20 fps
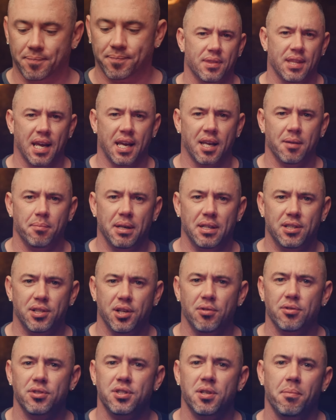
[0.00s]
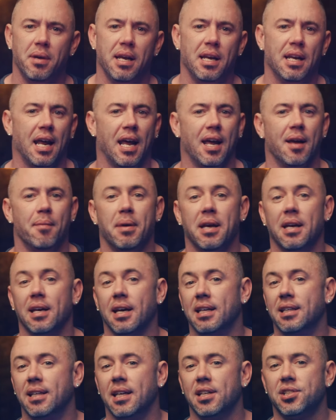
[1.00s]
They can be tuned to meet ambient
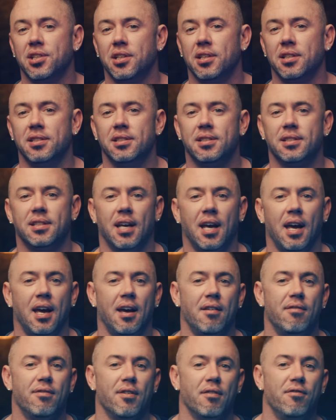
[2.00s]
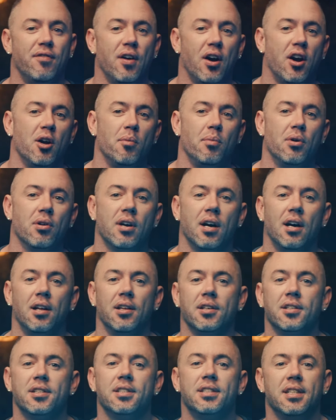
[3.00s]
conditions, have a variable
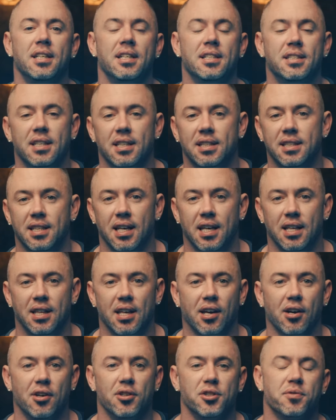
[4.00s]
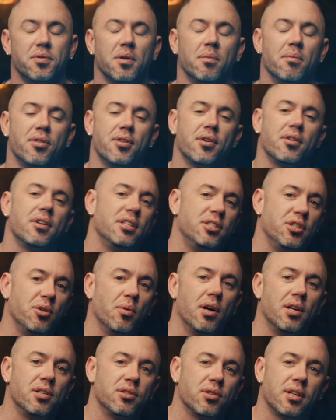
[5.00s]
color CCT that goes from
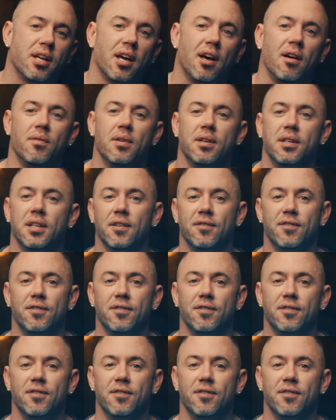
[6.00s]
3200 Kelvin to